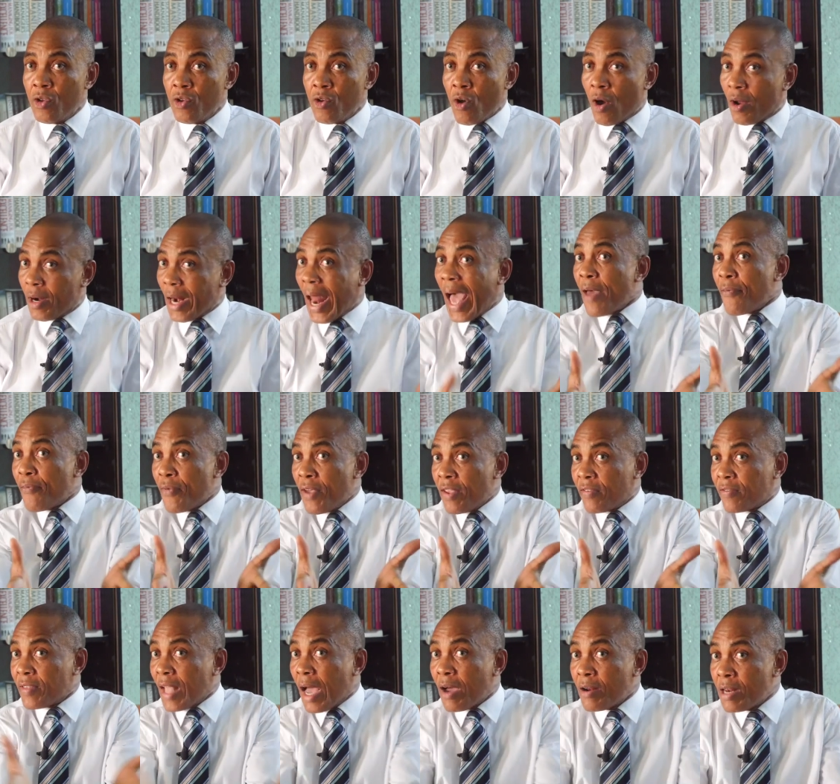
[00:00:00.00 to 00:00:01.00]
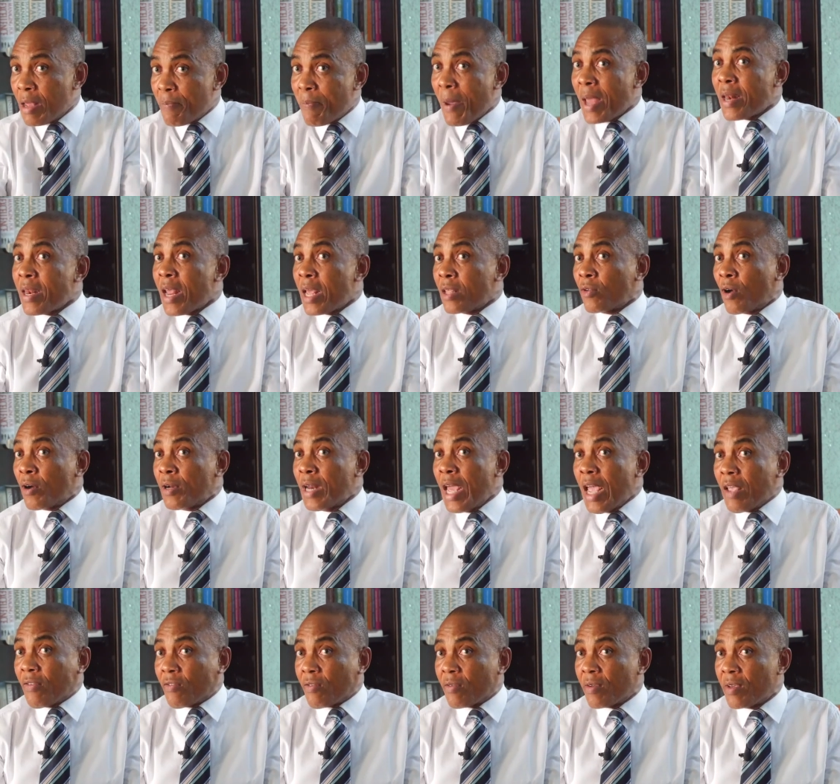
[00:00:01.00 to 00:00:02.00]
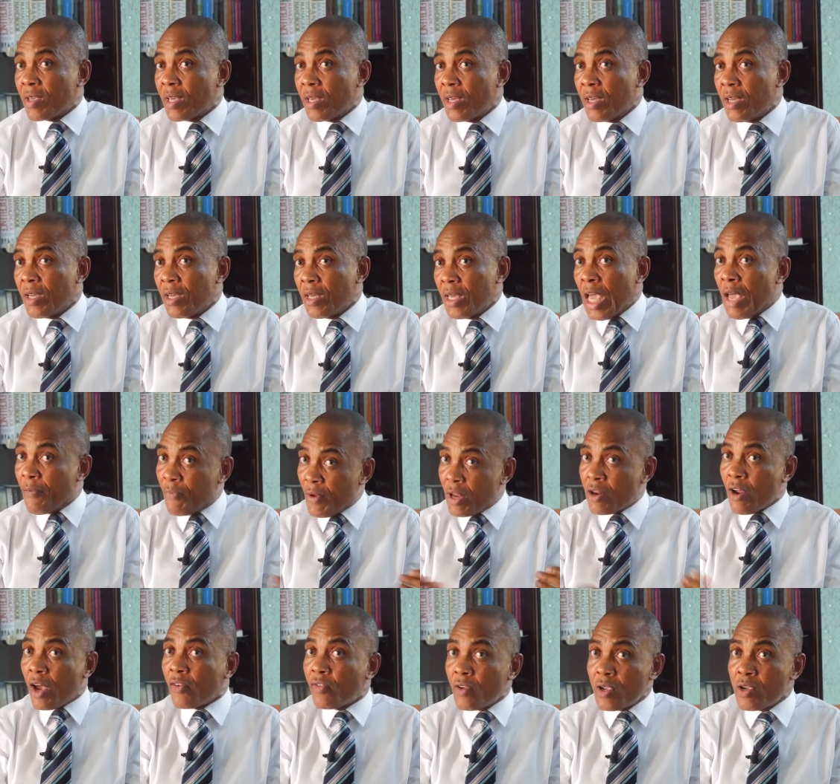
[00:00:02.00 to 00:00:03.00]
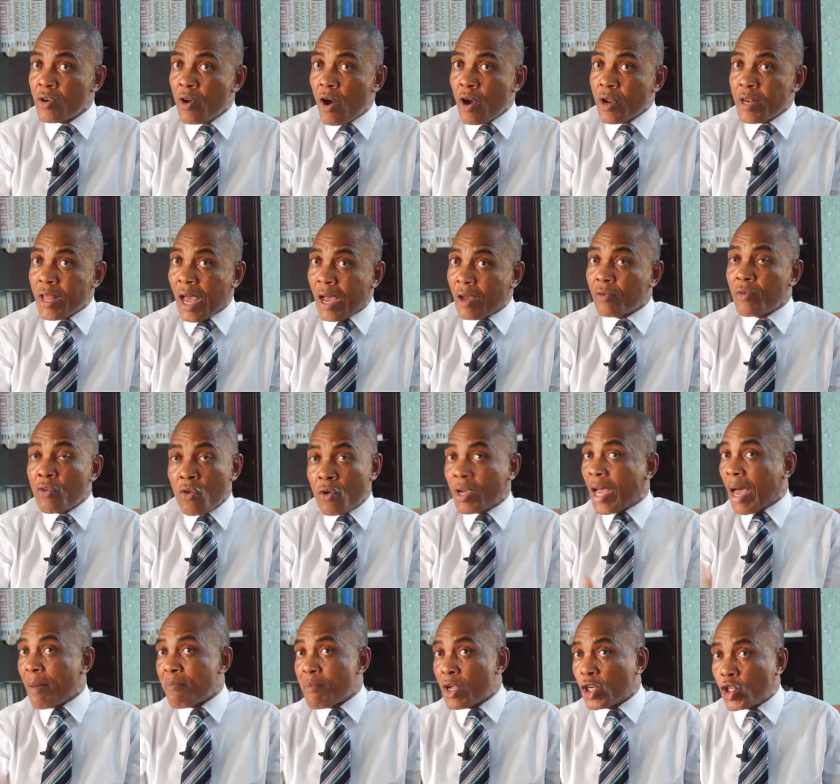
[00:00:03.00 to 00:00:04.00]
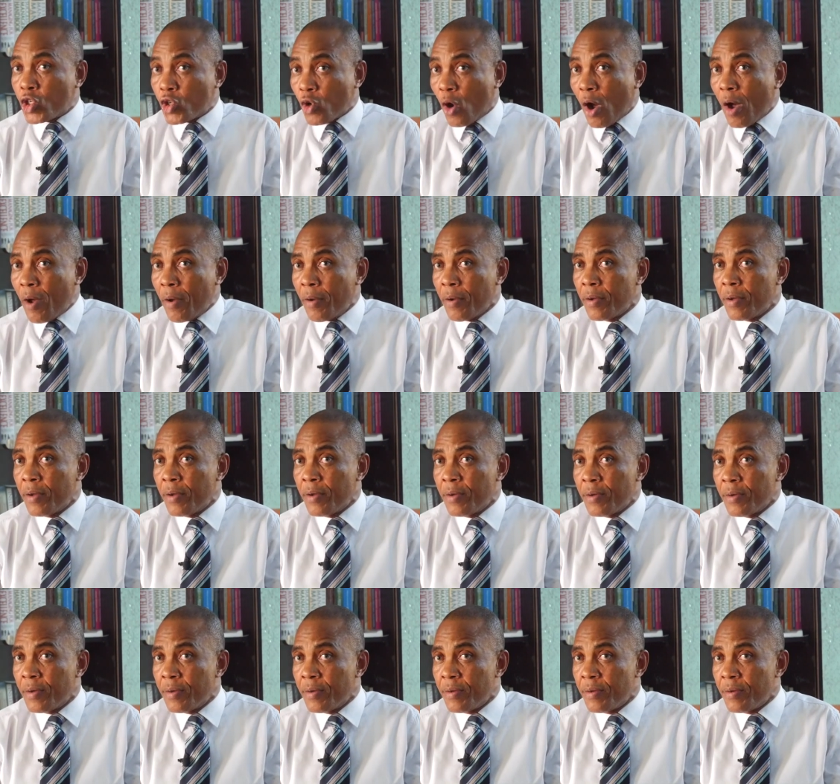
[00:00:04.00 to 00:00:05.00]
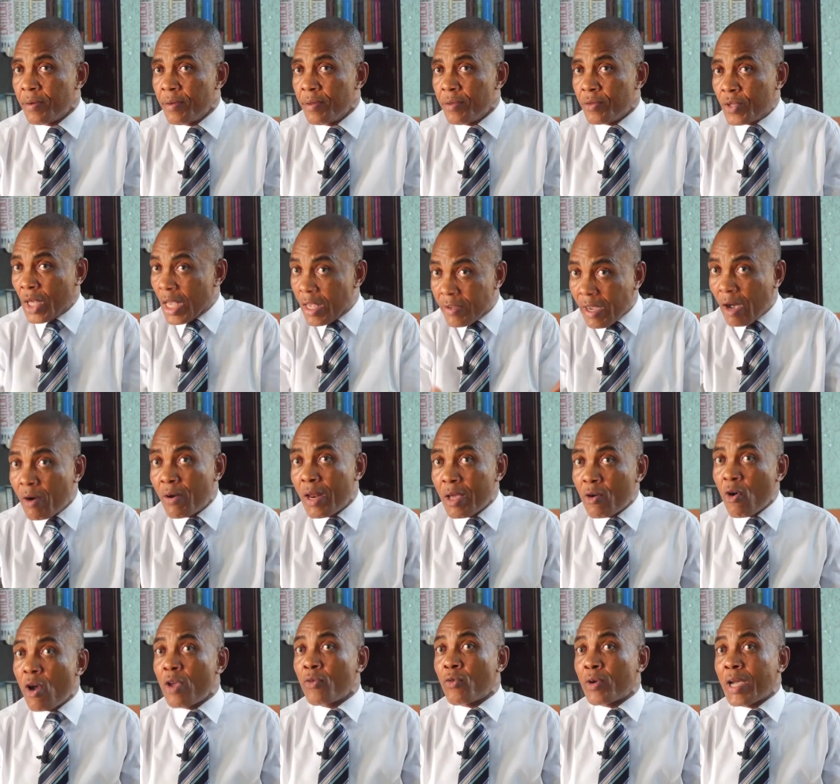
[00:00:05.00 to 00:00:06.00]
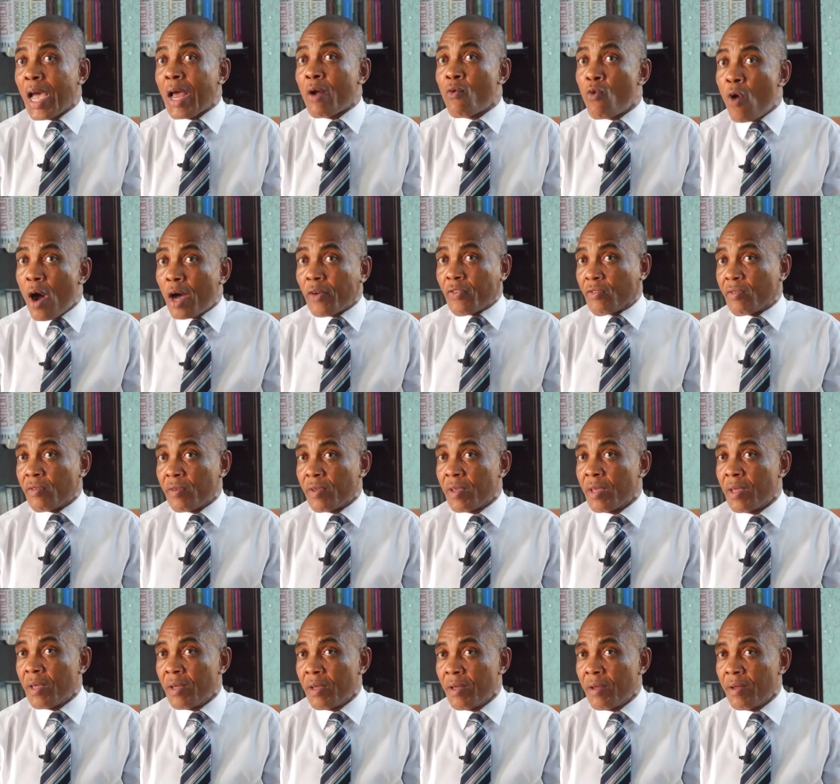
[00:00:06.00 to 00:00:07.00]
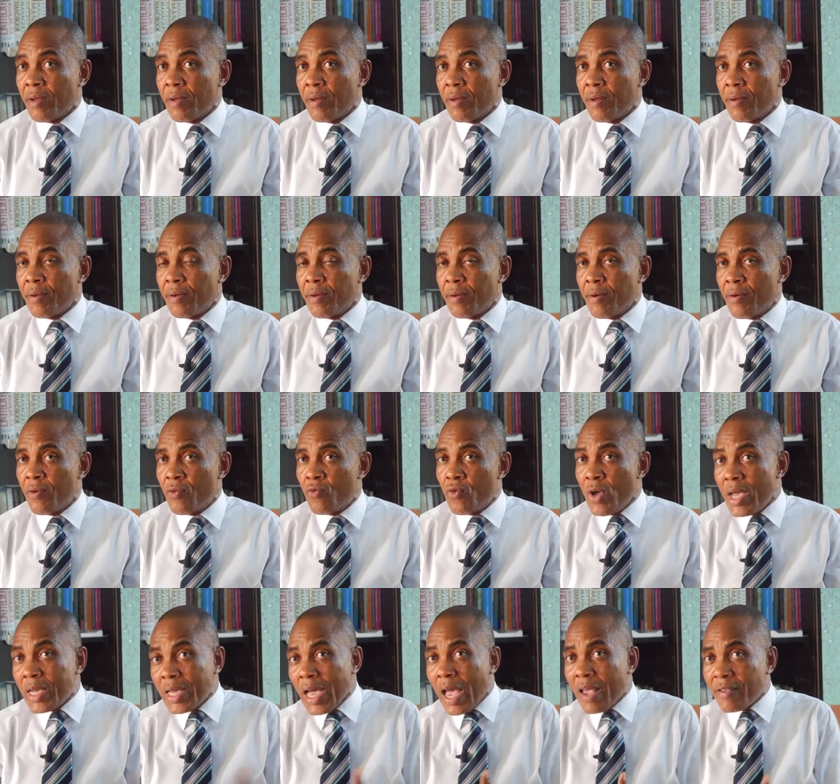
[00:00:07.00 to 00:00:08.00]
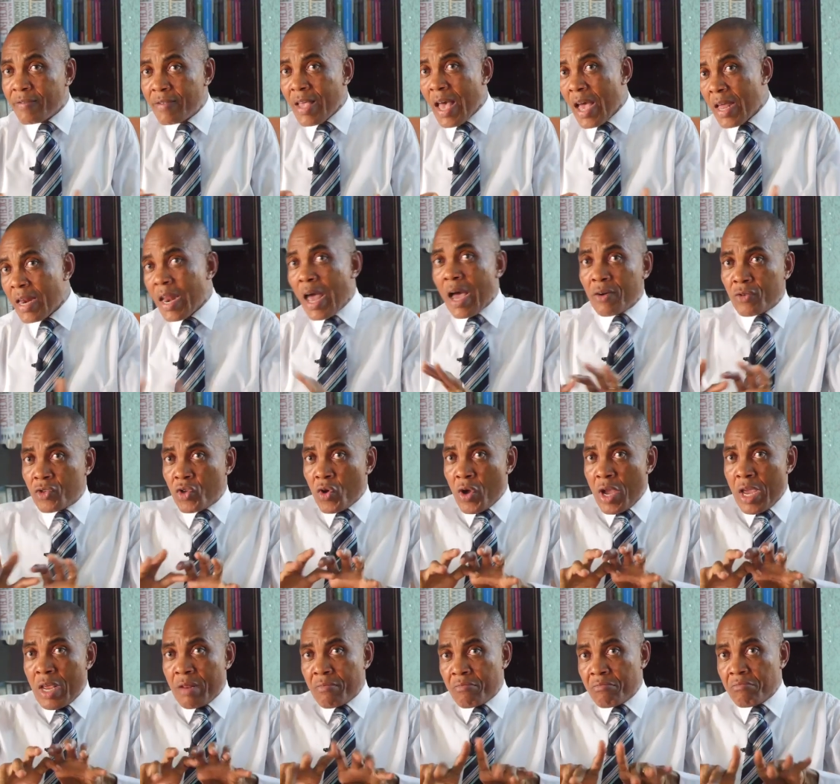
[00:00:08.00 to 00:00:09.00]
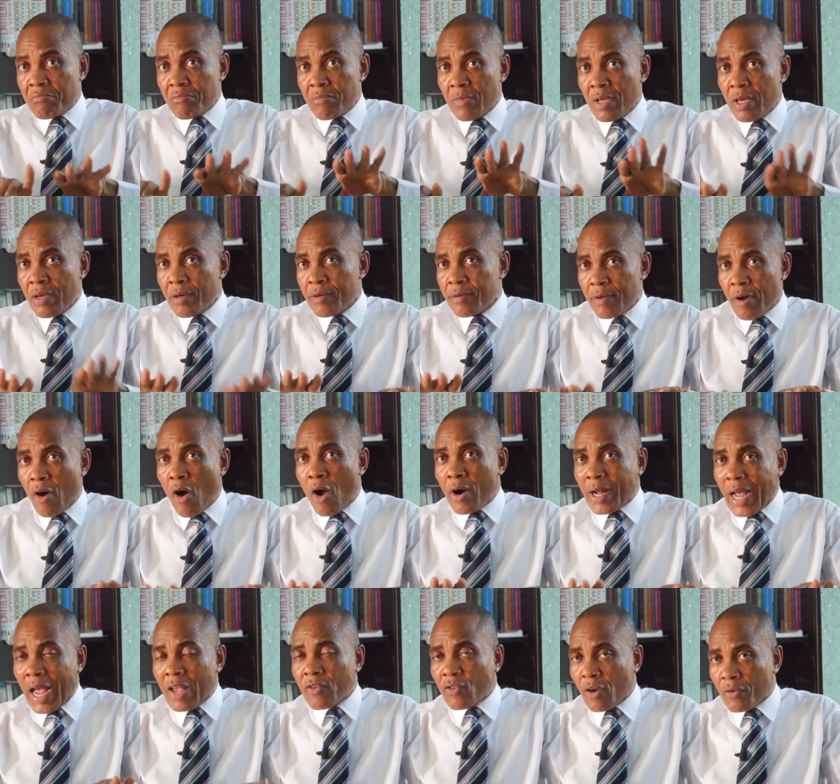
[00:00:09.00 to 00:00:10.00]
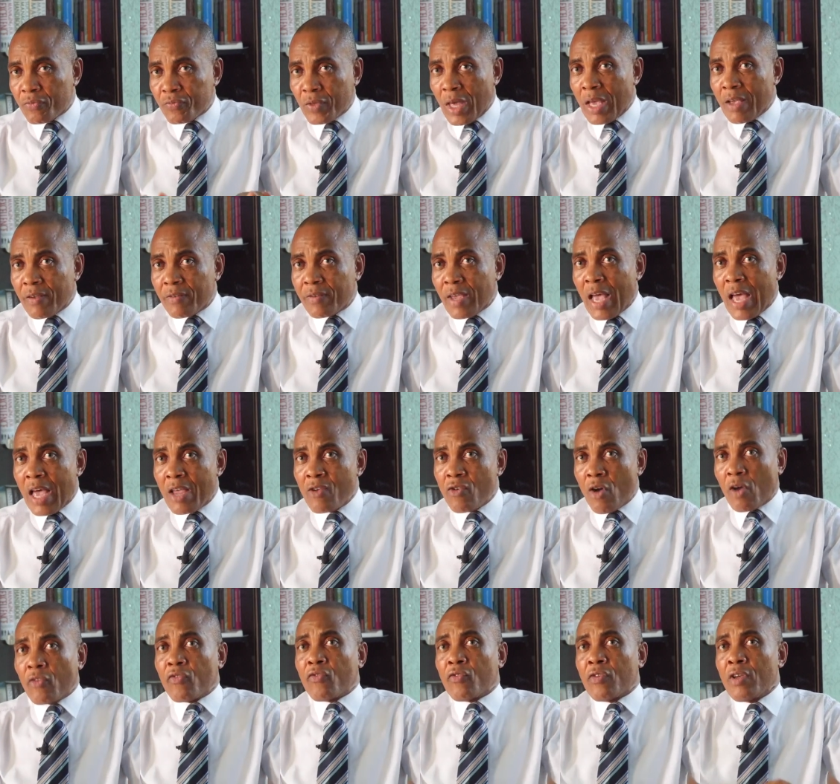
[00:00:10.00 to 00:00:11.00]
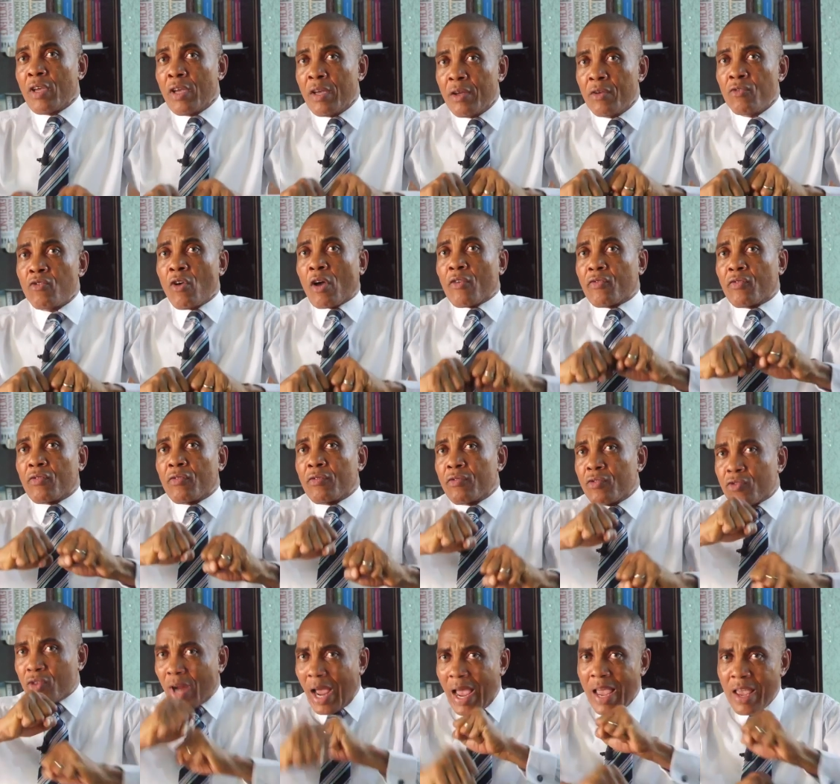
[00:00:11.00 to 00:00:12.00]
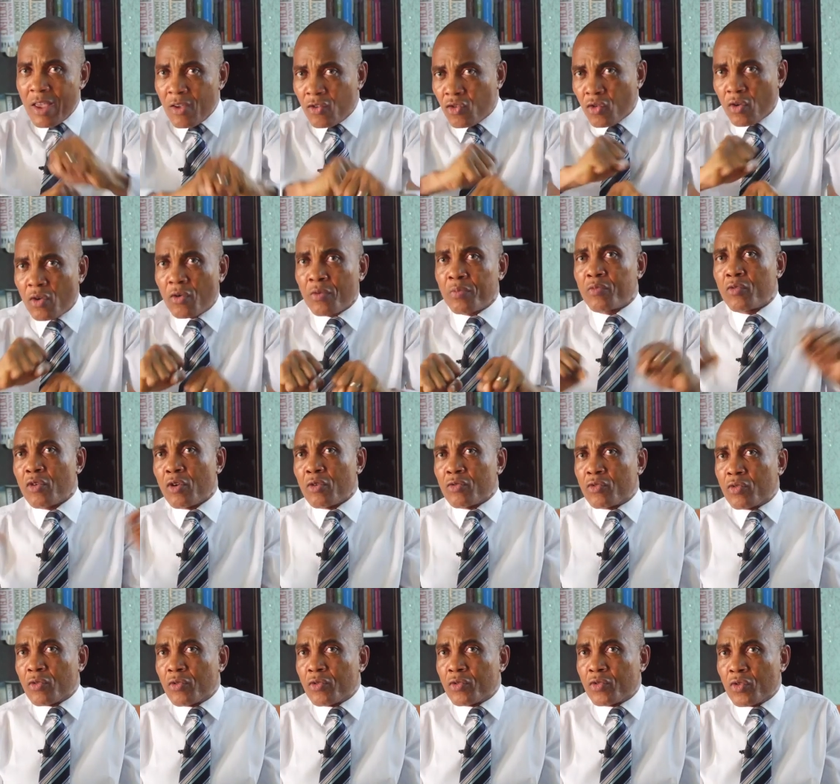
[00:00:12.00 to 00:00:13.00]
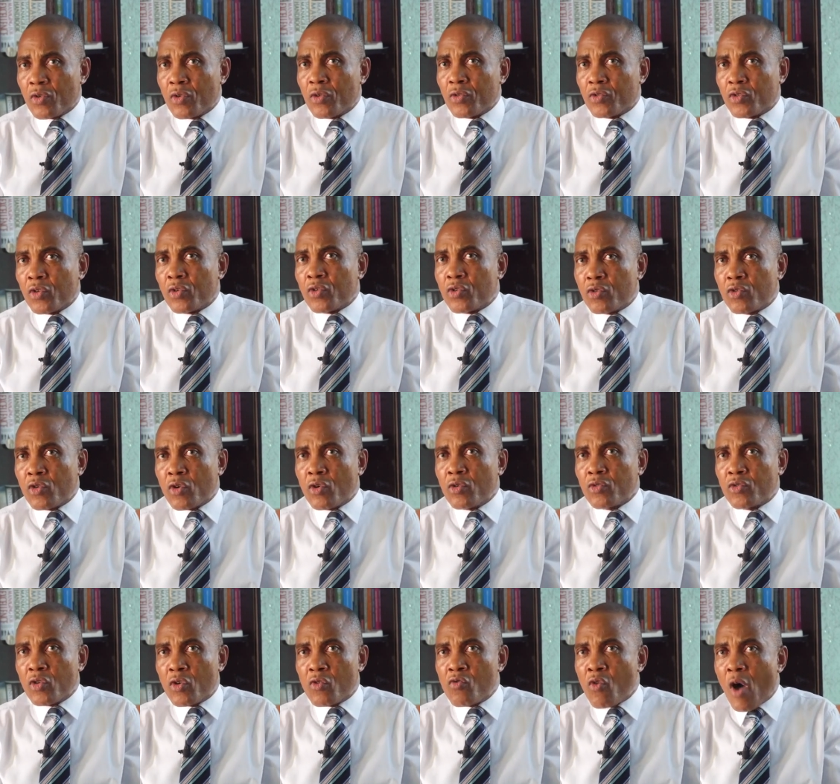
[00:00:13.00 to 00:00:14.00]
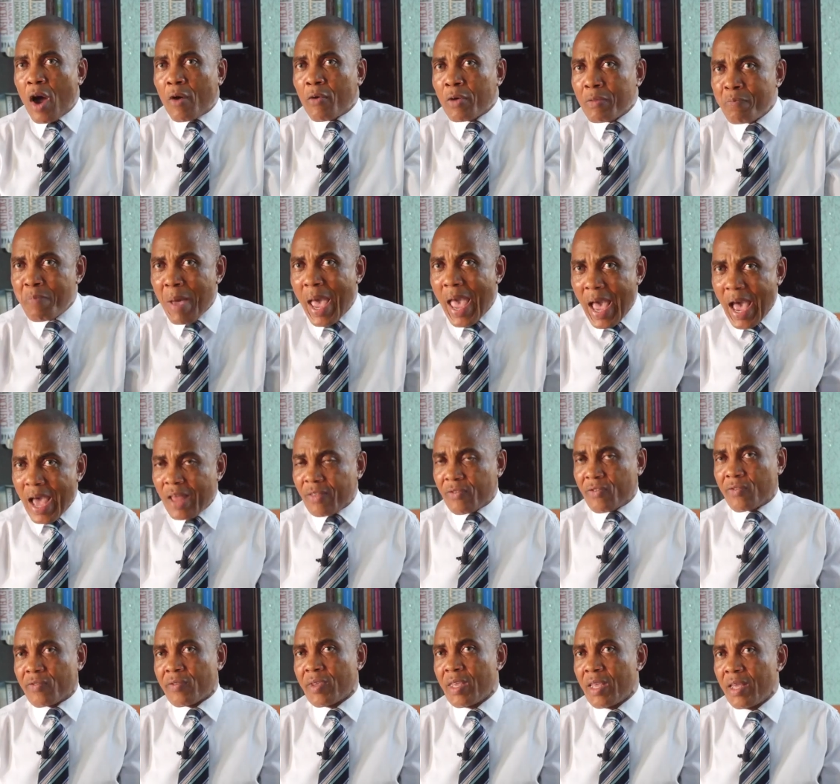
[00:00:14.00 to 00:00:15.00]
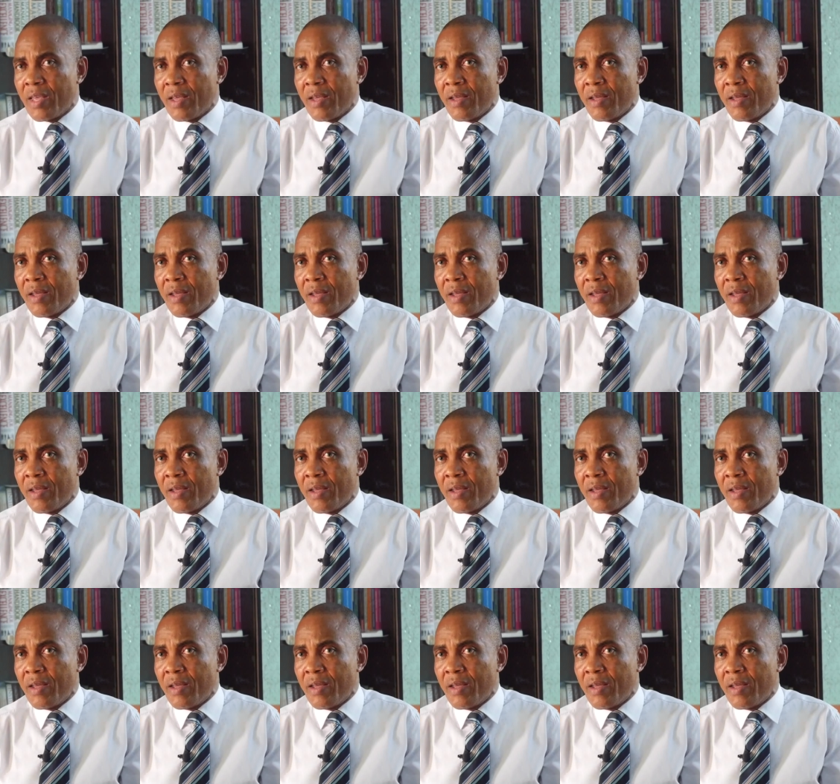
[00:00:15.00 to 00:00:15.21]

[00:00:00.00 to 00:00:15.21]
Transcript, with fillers: Your life is now dependent on it. If it doesn't go down, you can be sure things are only going to get worse. Wike is there now doing all kinds of things, uh, just just trying to to, to, to, to, to work with bare hands.